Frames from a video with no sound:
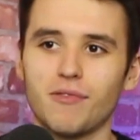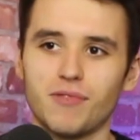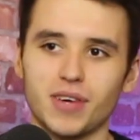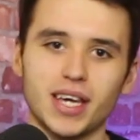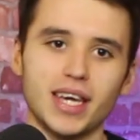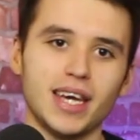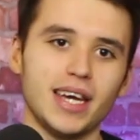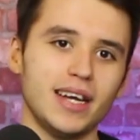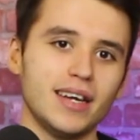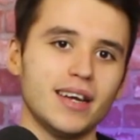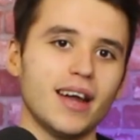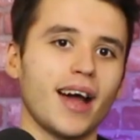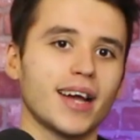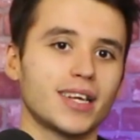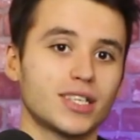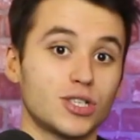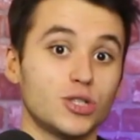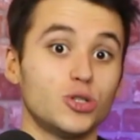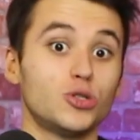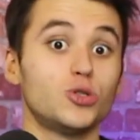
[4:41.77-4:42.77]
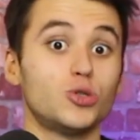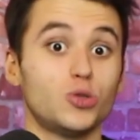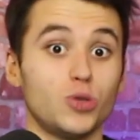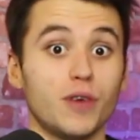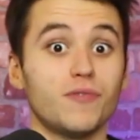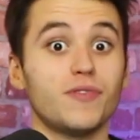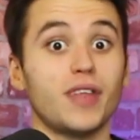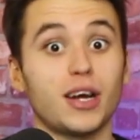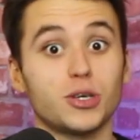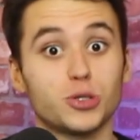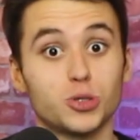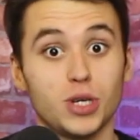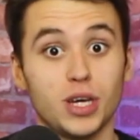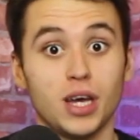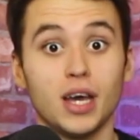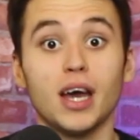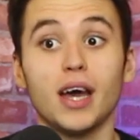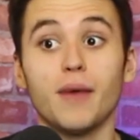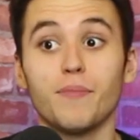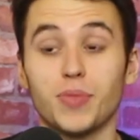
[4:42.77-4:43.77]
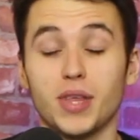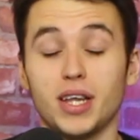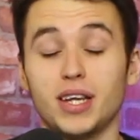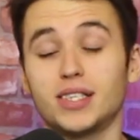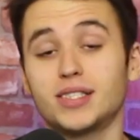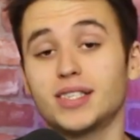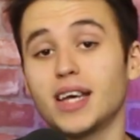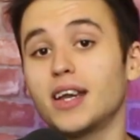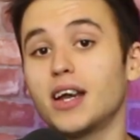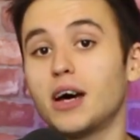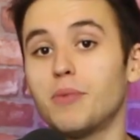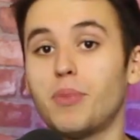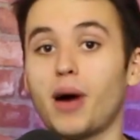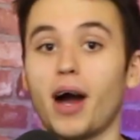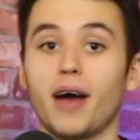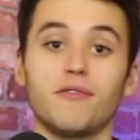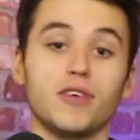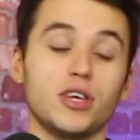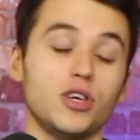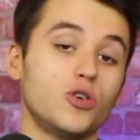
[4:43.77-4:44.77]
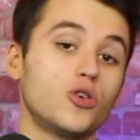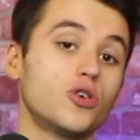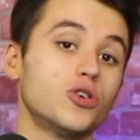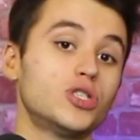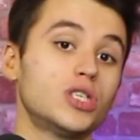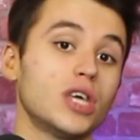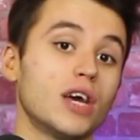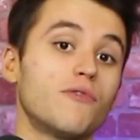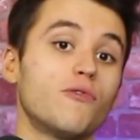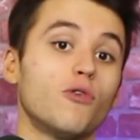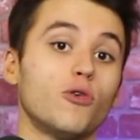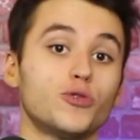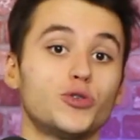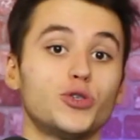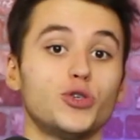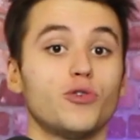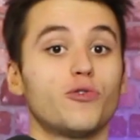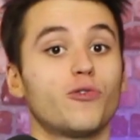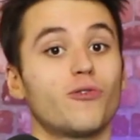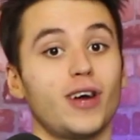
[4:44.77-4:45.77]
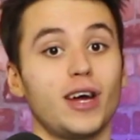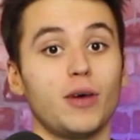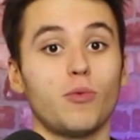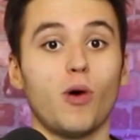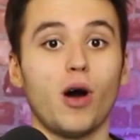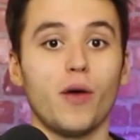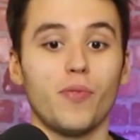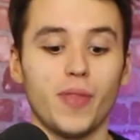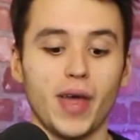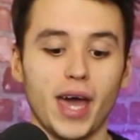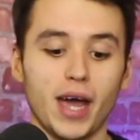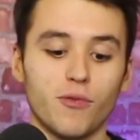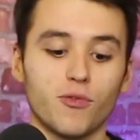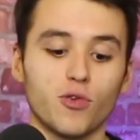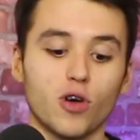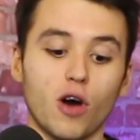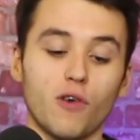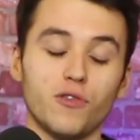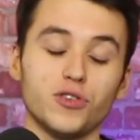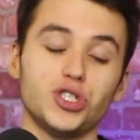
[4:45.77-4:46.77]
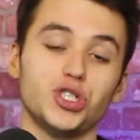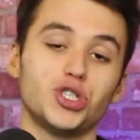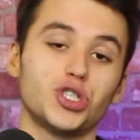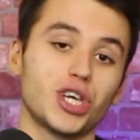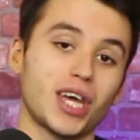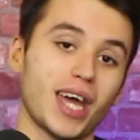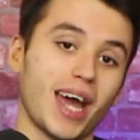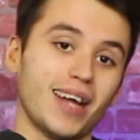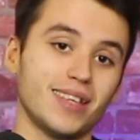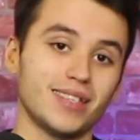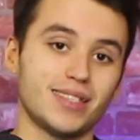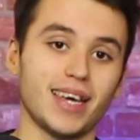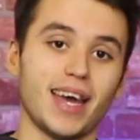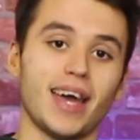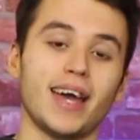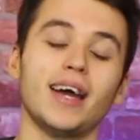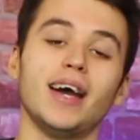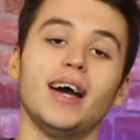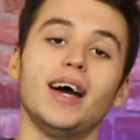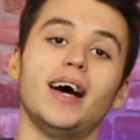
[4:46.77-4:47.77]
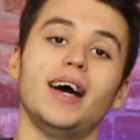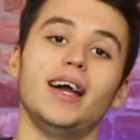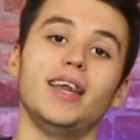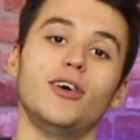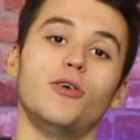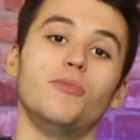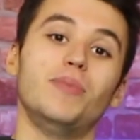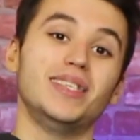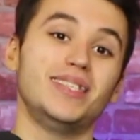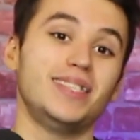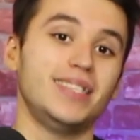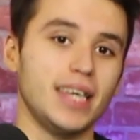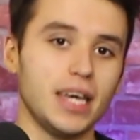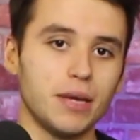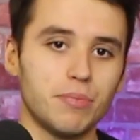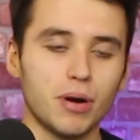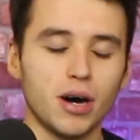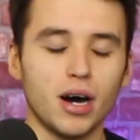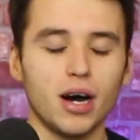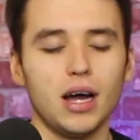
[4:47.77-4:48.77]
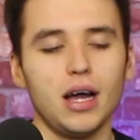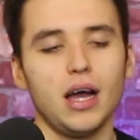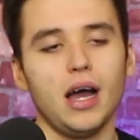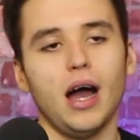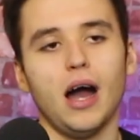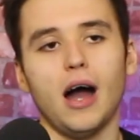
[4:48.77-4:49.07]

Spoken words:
I think he likes to drift naturally in the centre, but I think you could see a 4-2-3-1 there of Kovacic and Kante a little bit deeper.